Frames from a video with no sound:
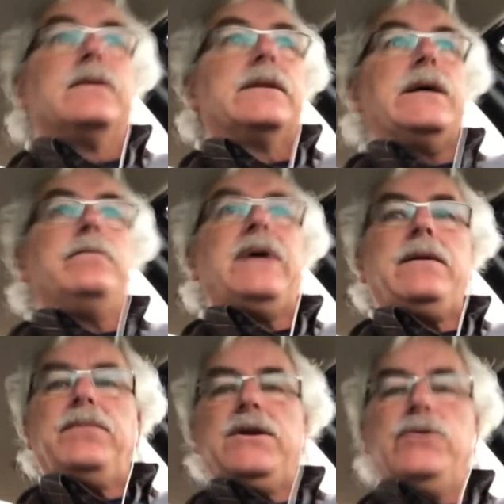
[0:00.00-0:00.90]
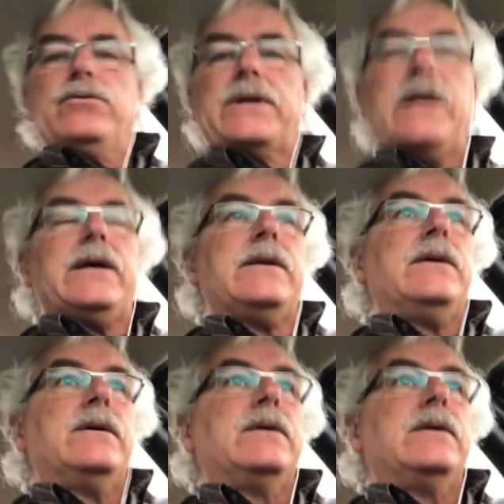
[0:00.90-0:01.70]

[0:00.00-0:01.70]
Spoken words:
Then maybe you can